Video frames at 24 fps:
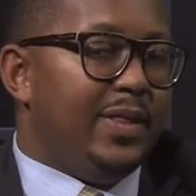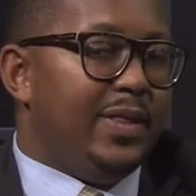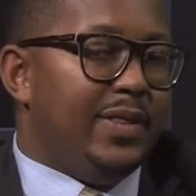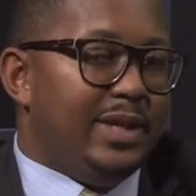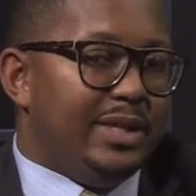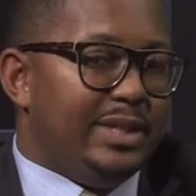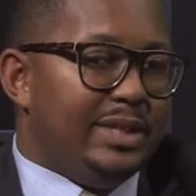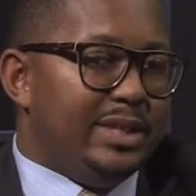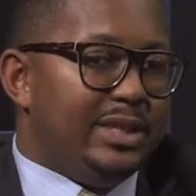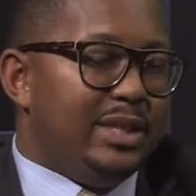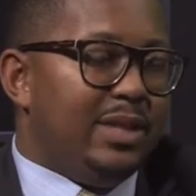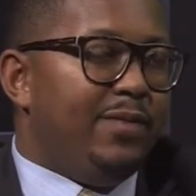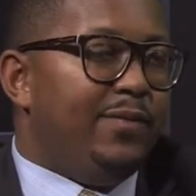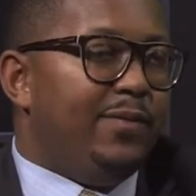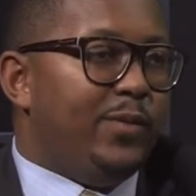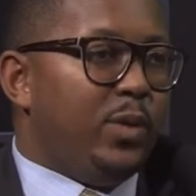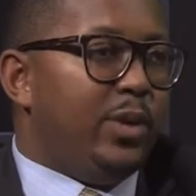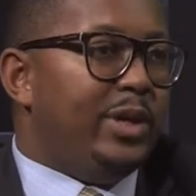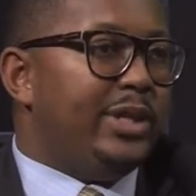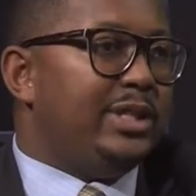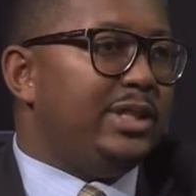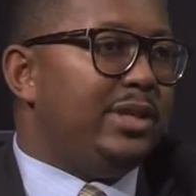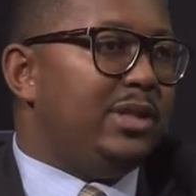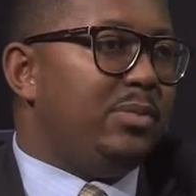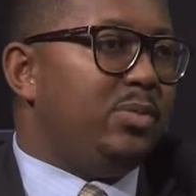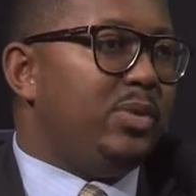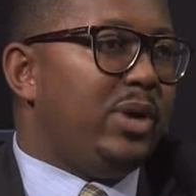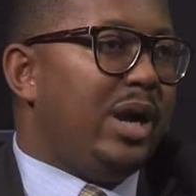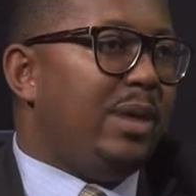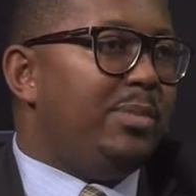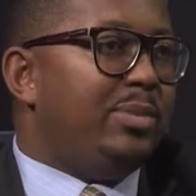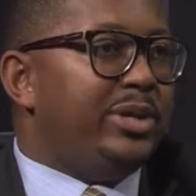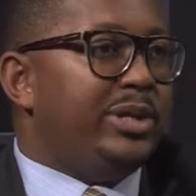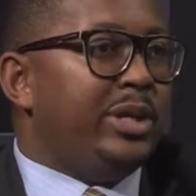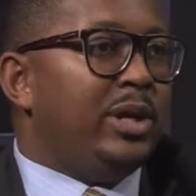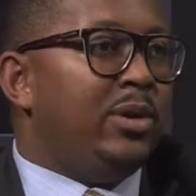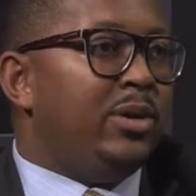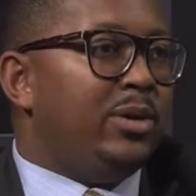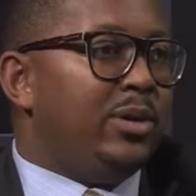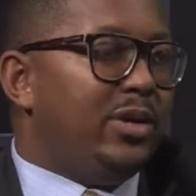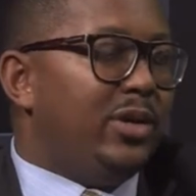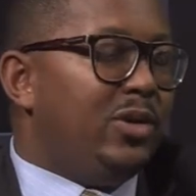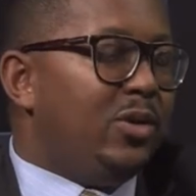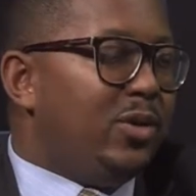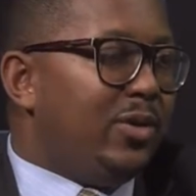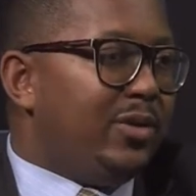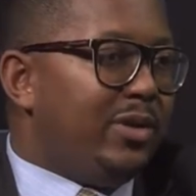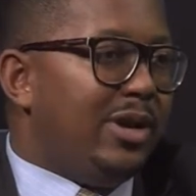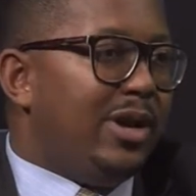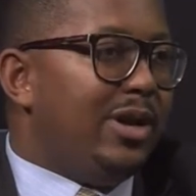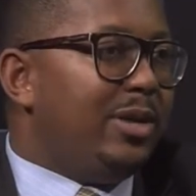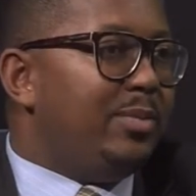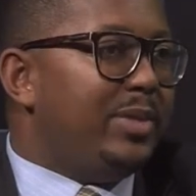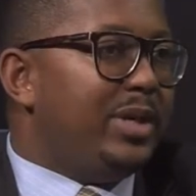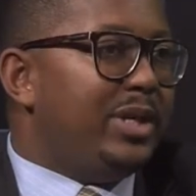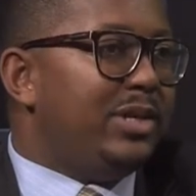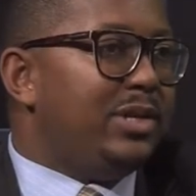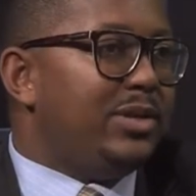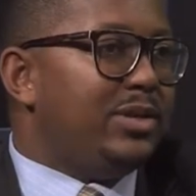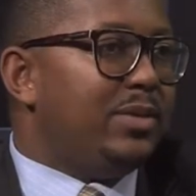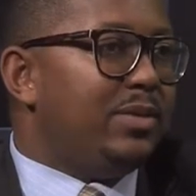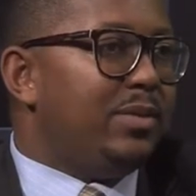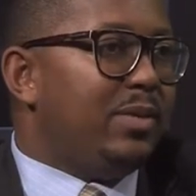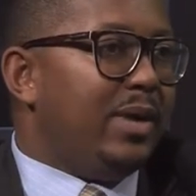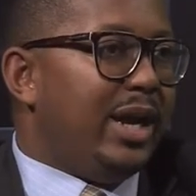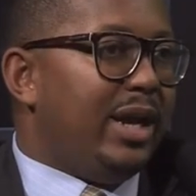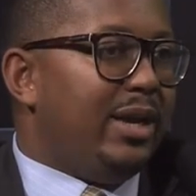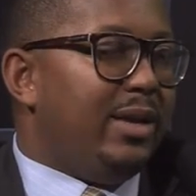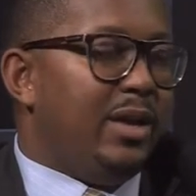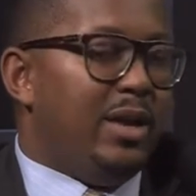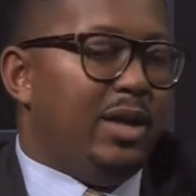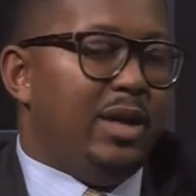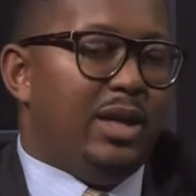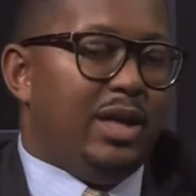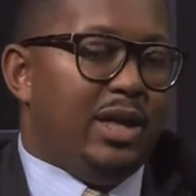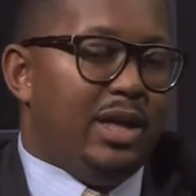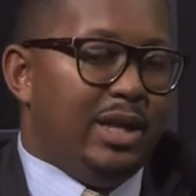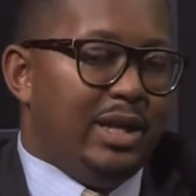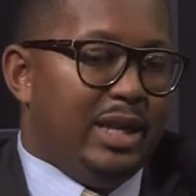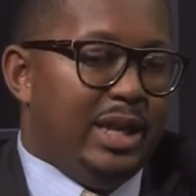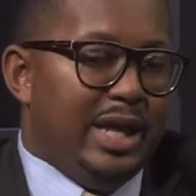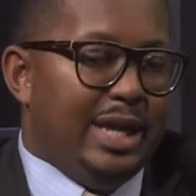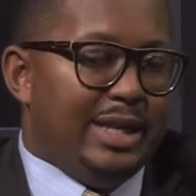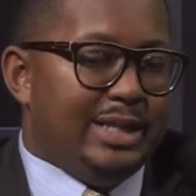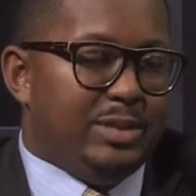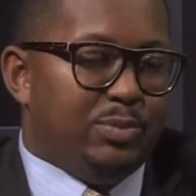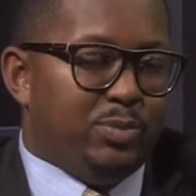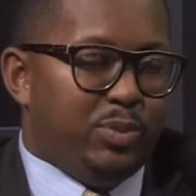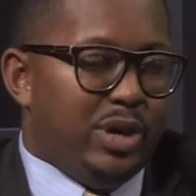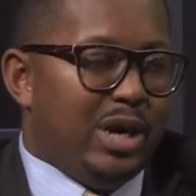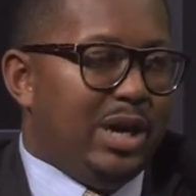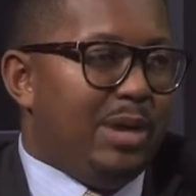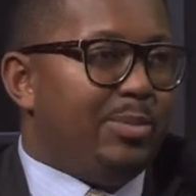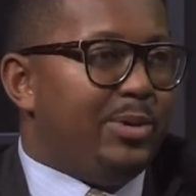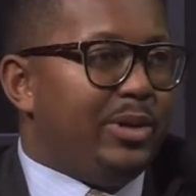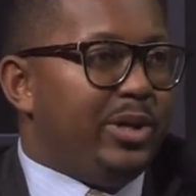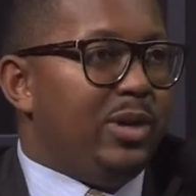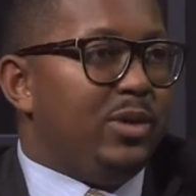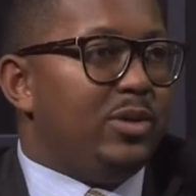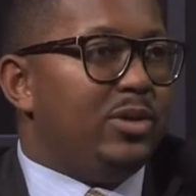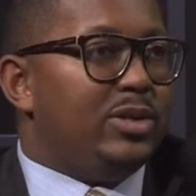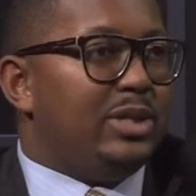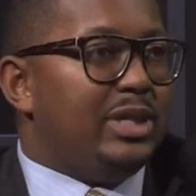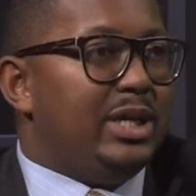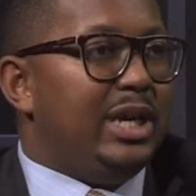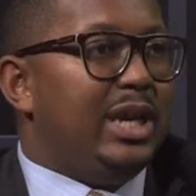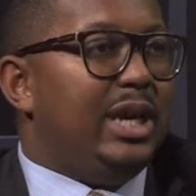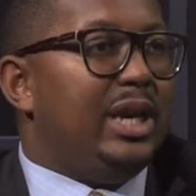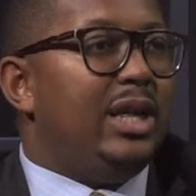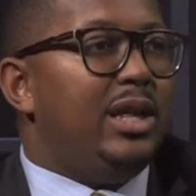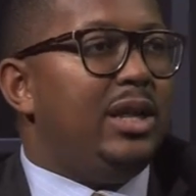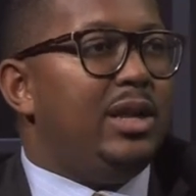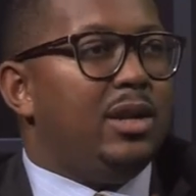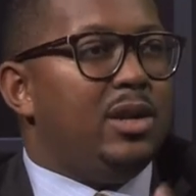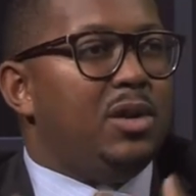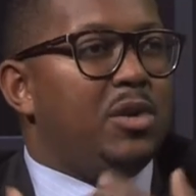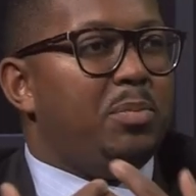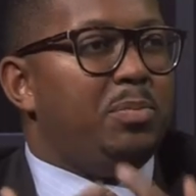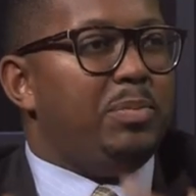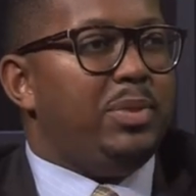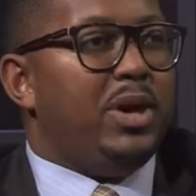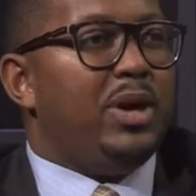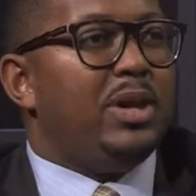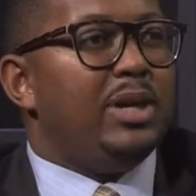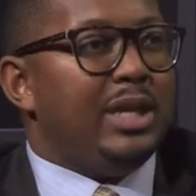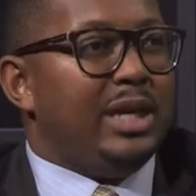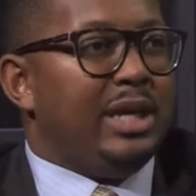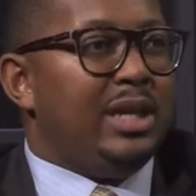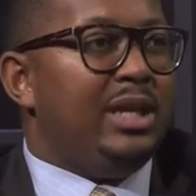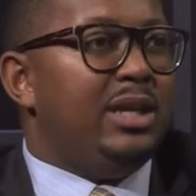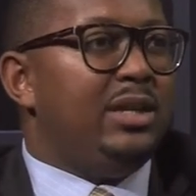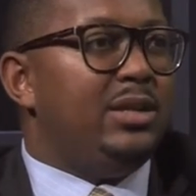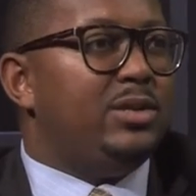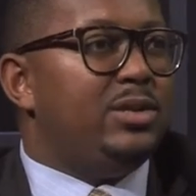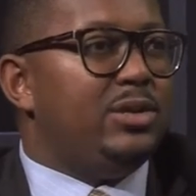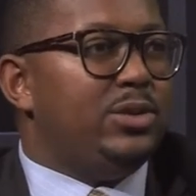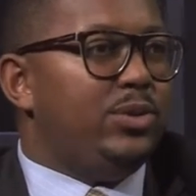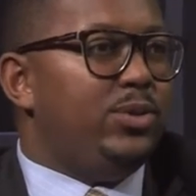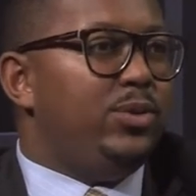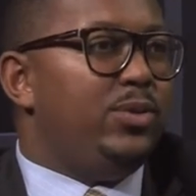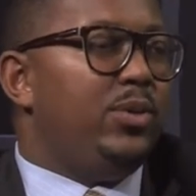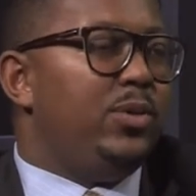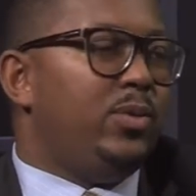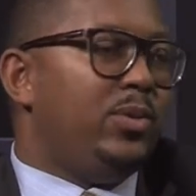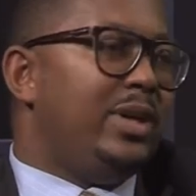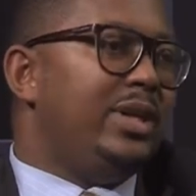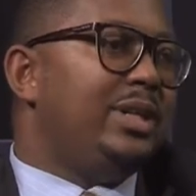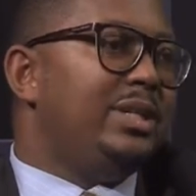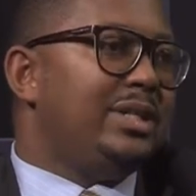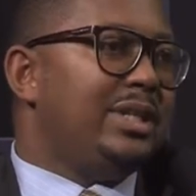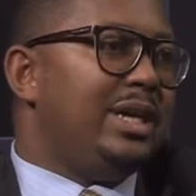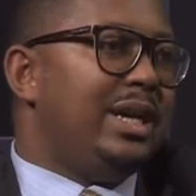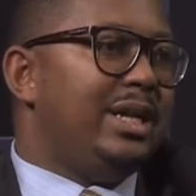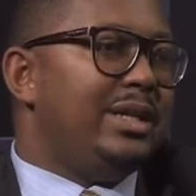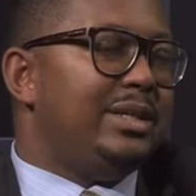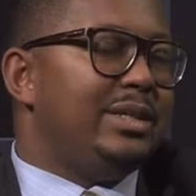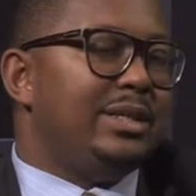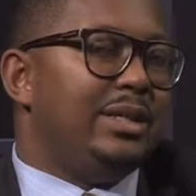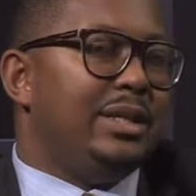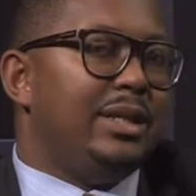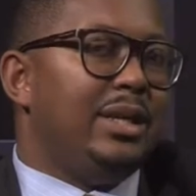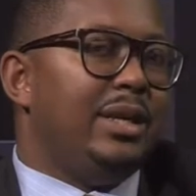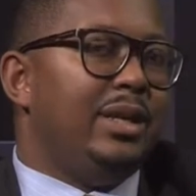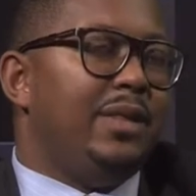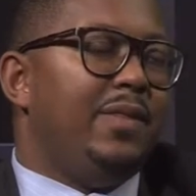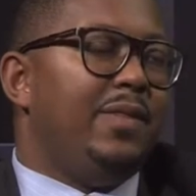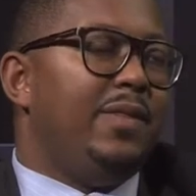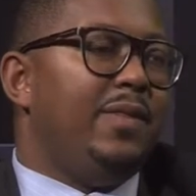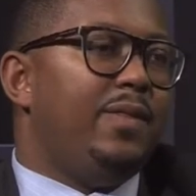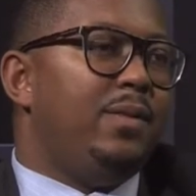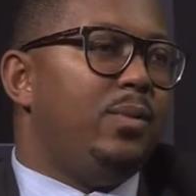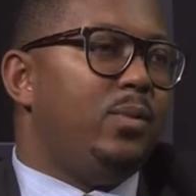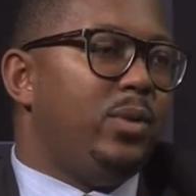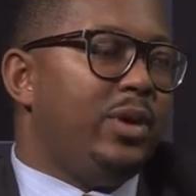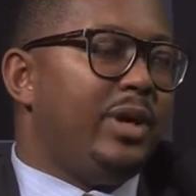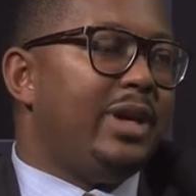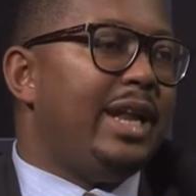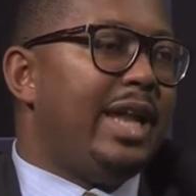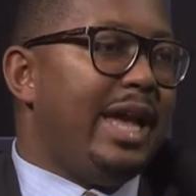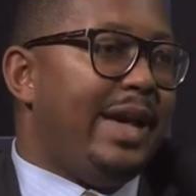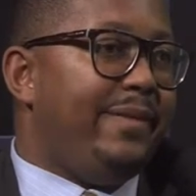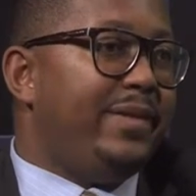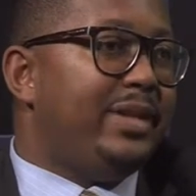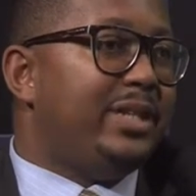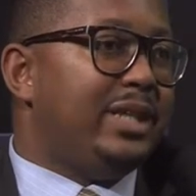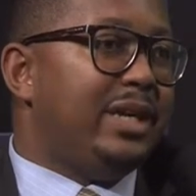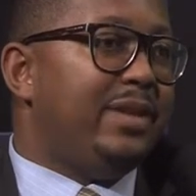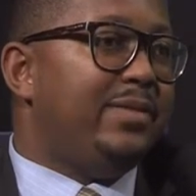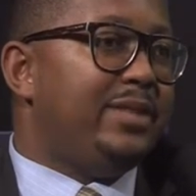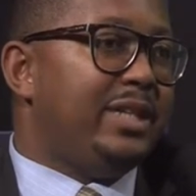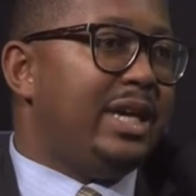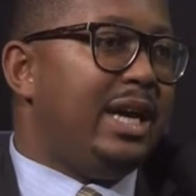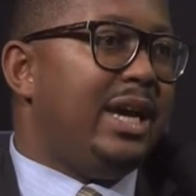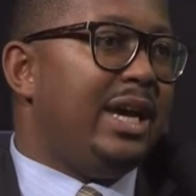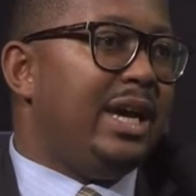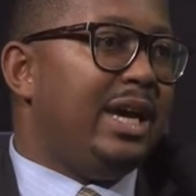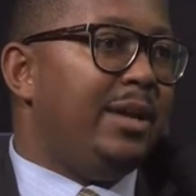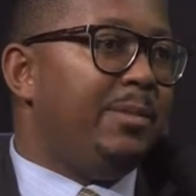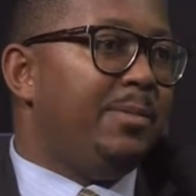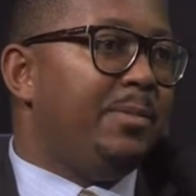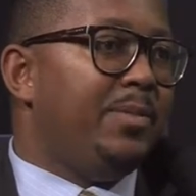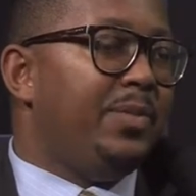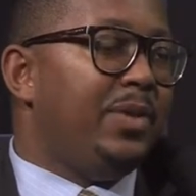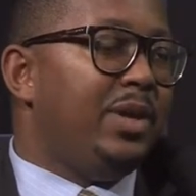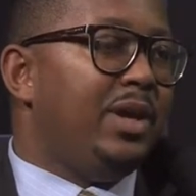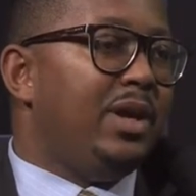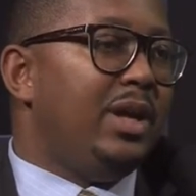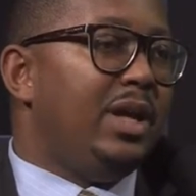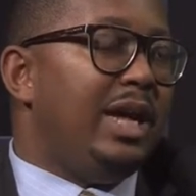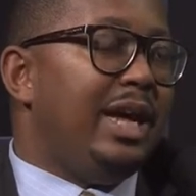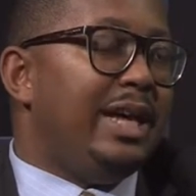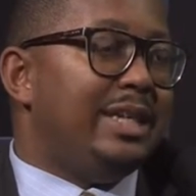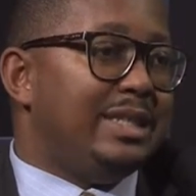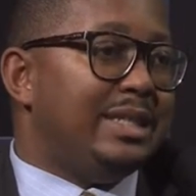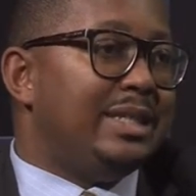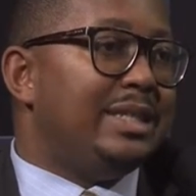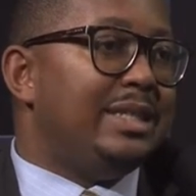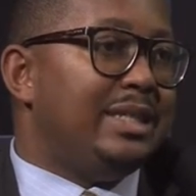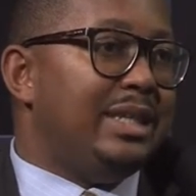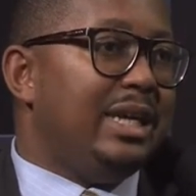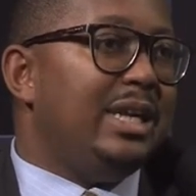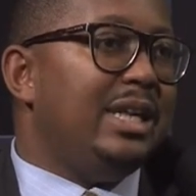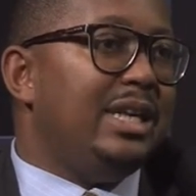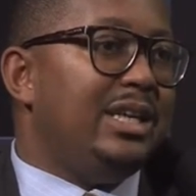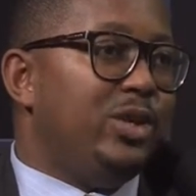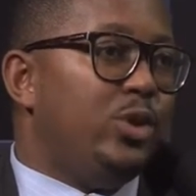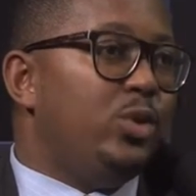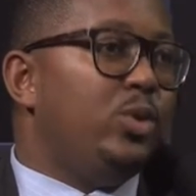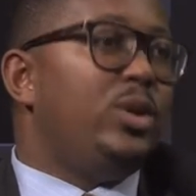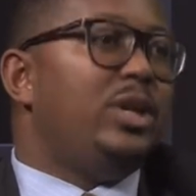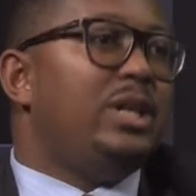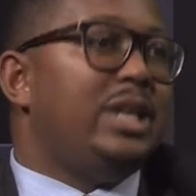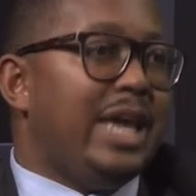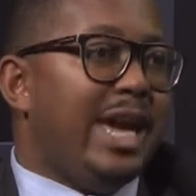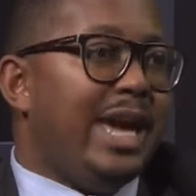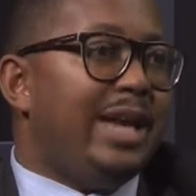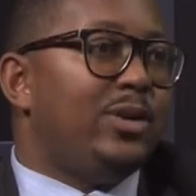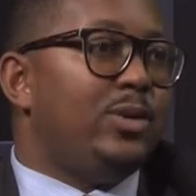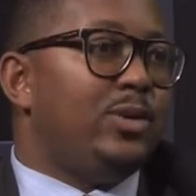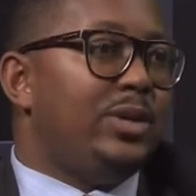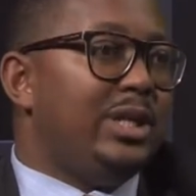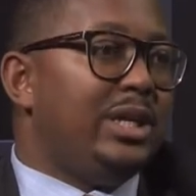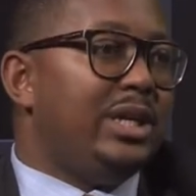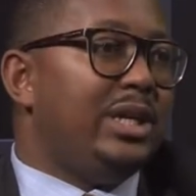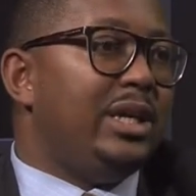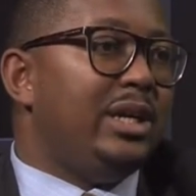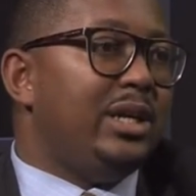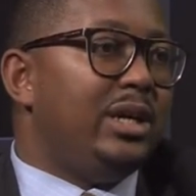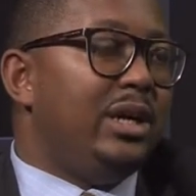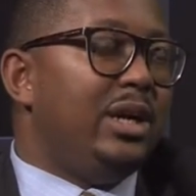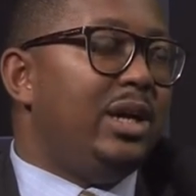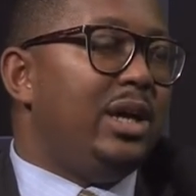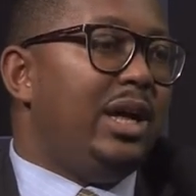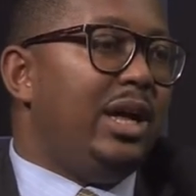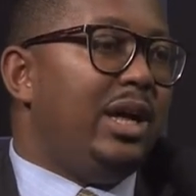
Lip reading: This is the voice of the property owner in North Long Beach, right? Unless property owners get it and are bought into the Renaissance, we're gonna have a tough time as a city unilaterally